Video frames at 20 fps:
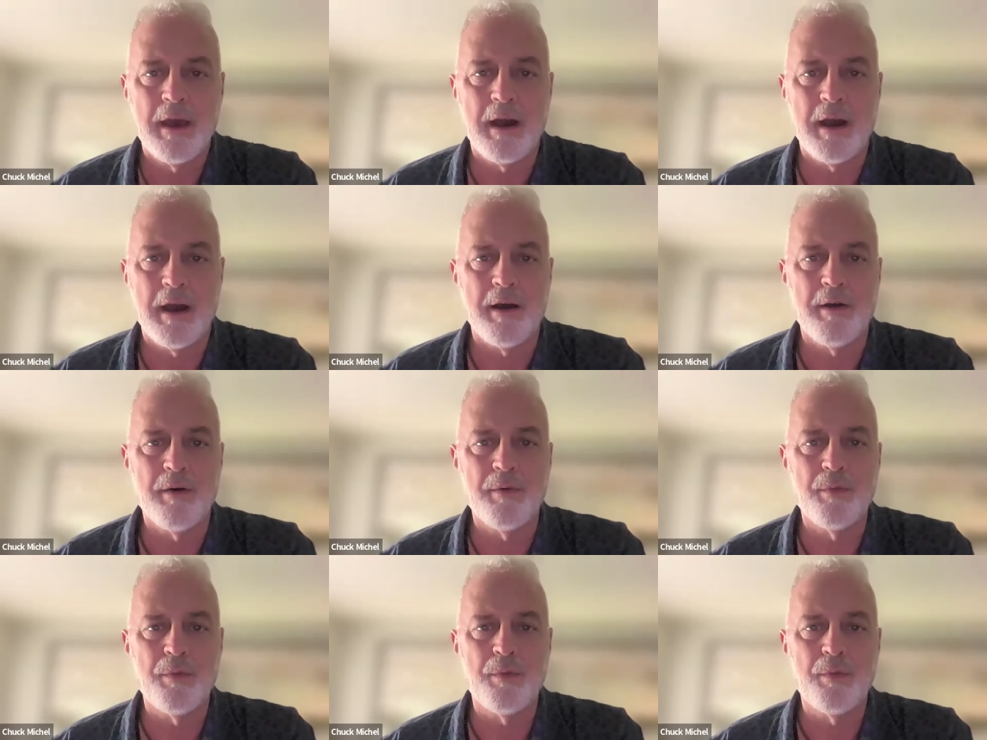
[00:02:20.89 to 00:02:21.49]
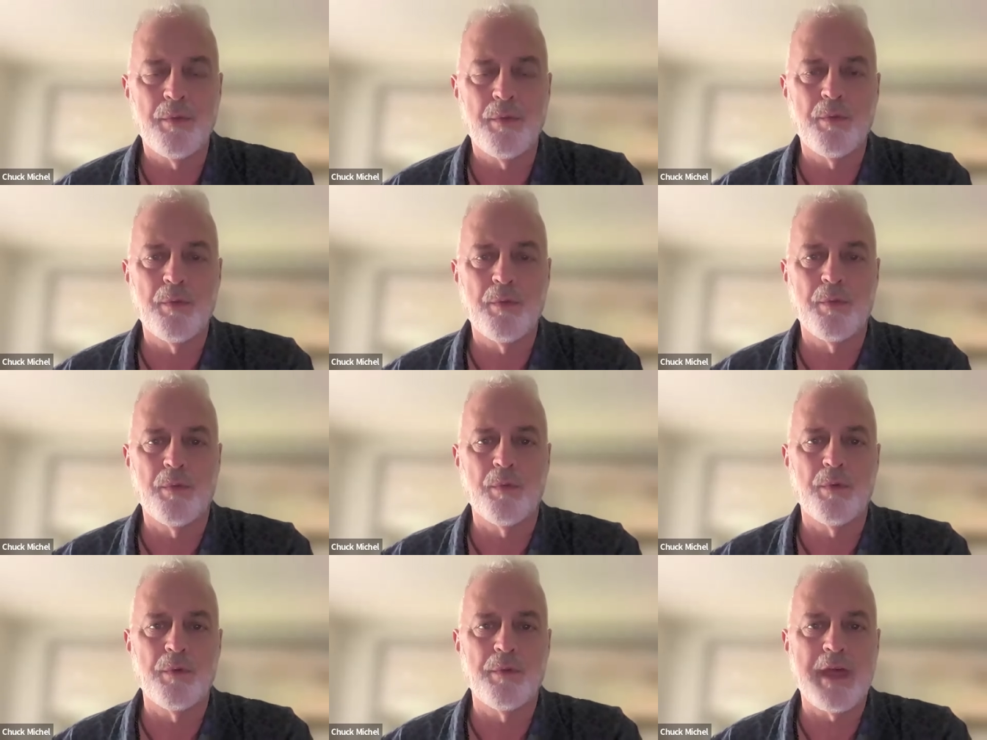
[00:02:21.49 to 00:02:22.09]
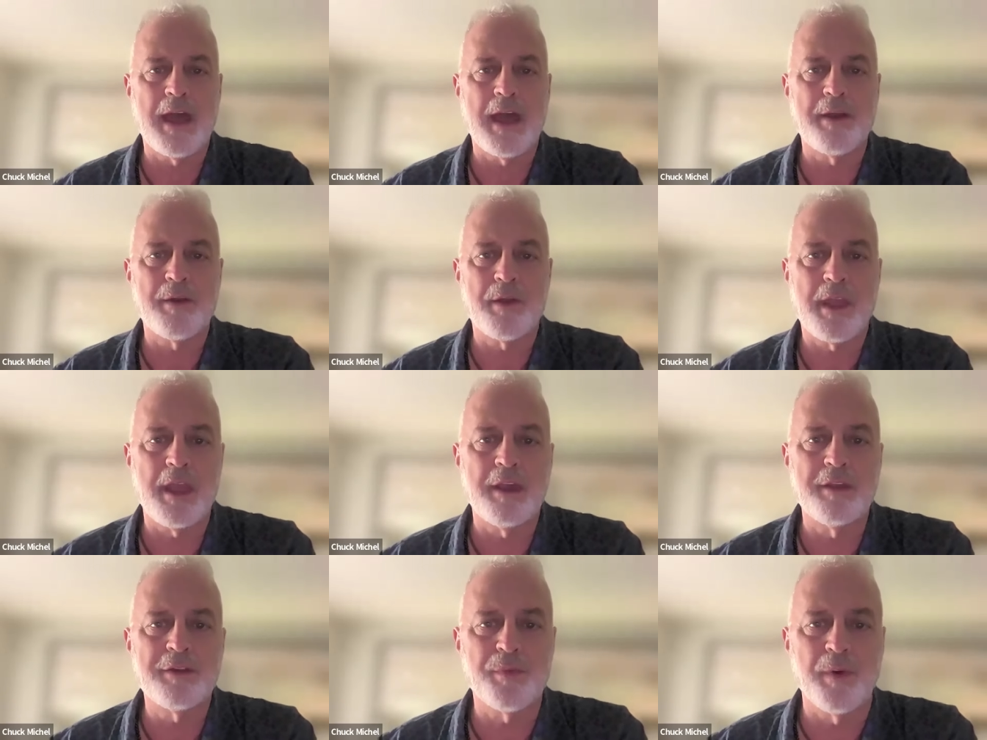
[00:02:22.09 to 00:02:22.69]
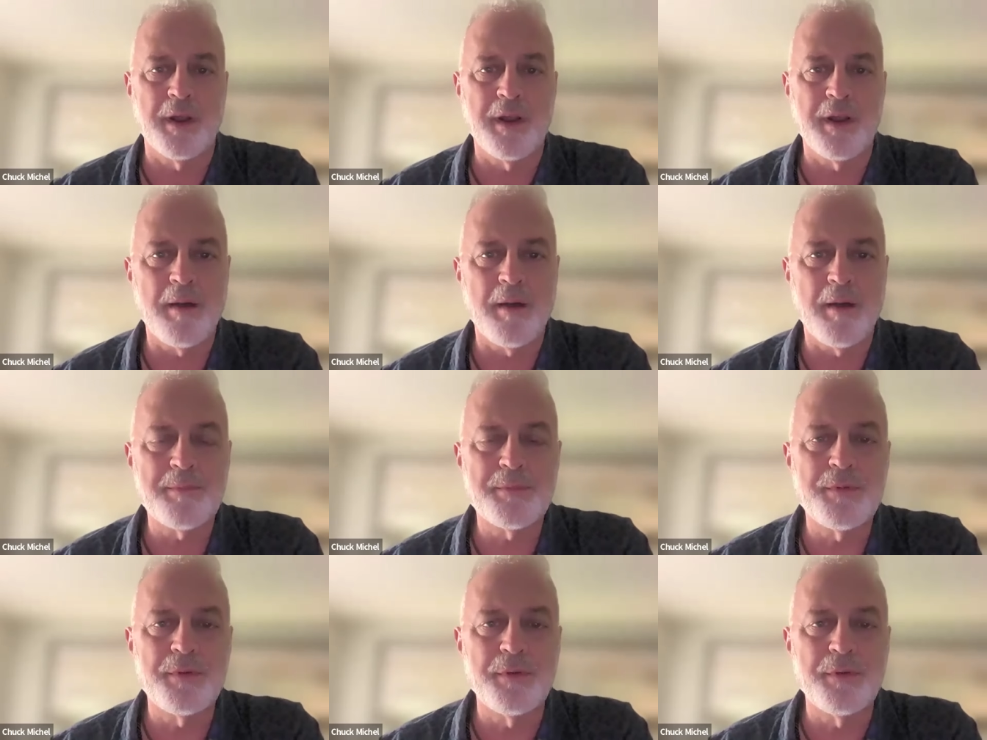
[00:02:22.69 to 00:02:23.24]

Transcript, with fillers: Uh, that case went up